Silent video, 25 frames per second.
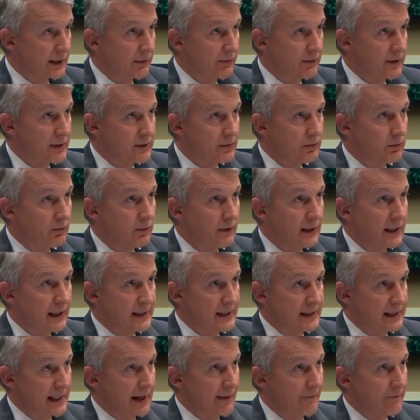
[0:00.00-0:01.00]
It was
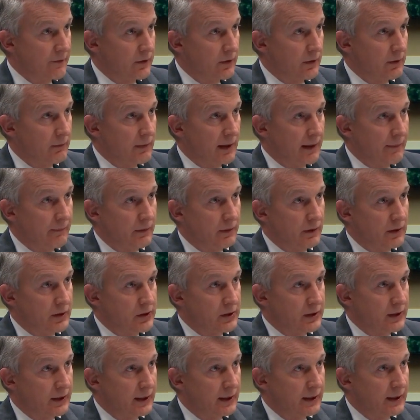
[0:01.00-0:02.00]
weeks after my
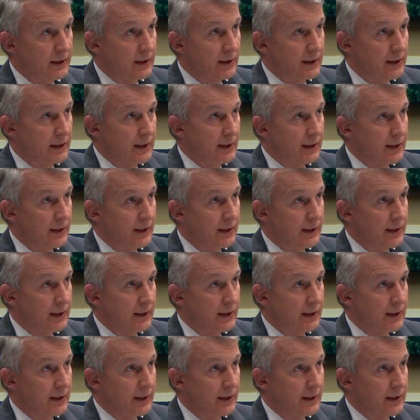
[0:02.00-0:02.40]
pushing